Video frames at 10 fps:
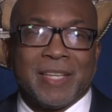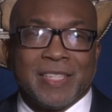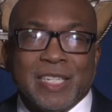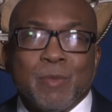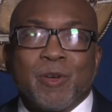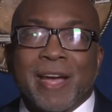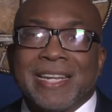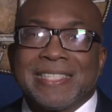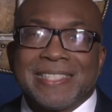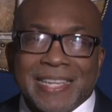The
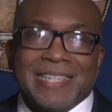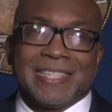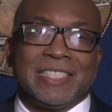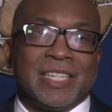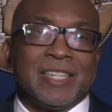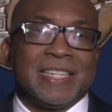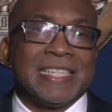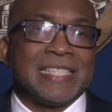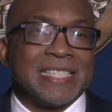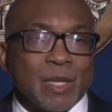Democratic Senate agenda
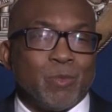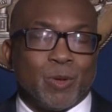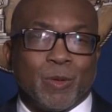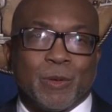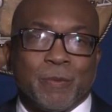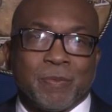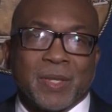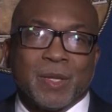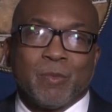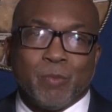is simple.
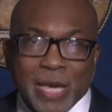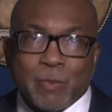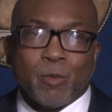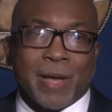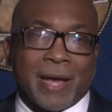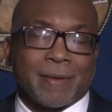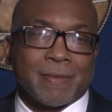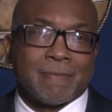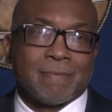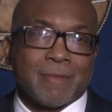People matter,
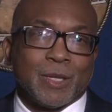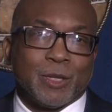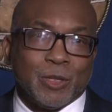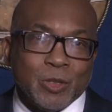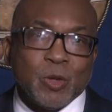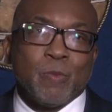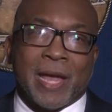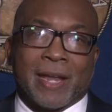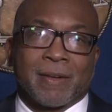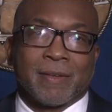you
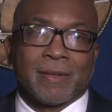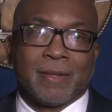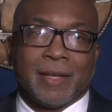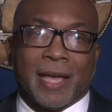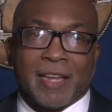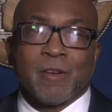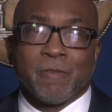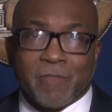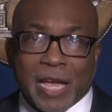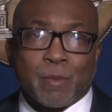matter, and your
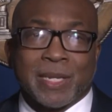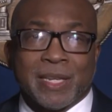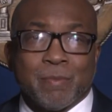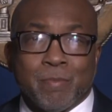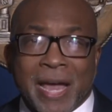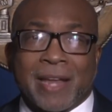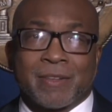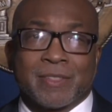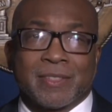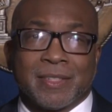family
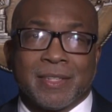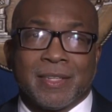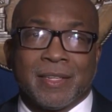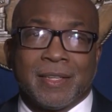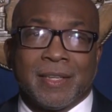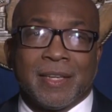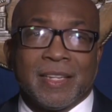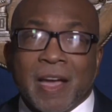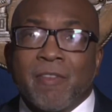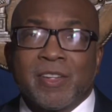matters.
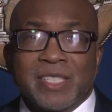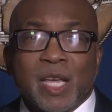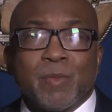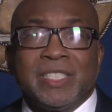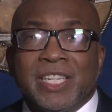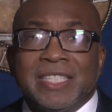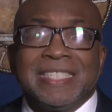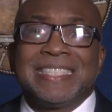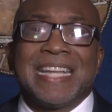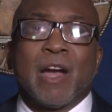Governor Kemp's agenda
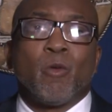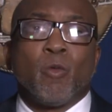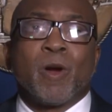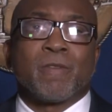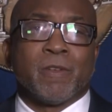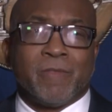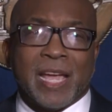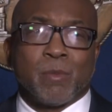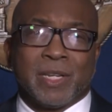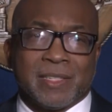does not work for
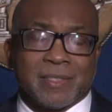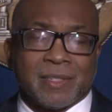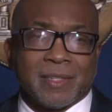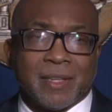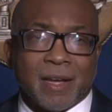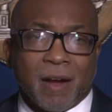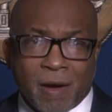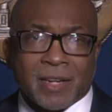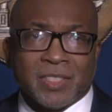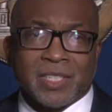families.
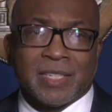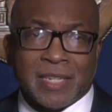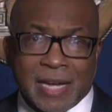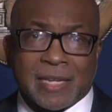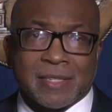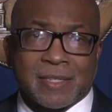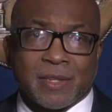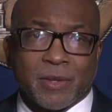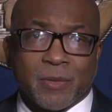Our agenda does.